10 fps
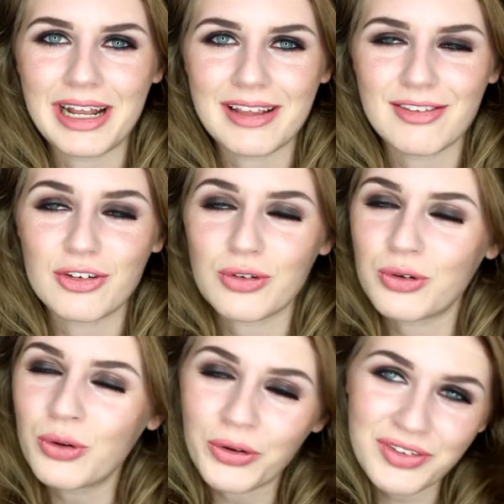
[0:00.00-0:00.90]
please
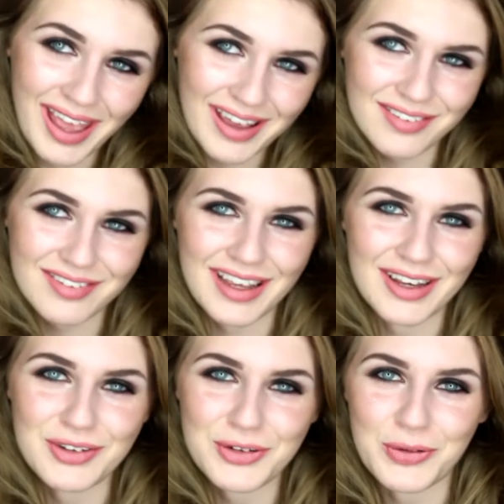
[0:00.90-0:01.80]
do not
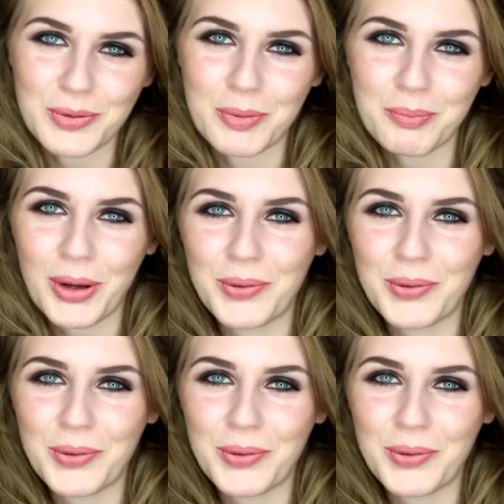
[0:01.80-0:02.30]
hesitate to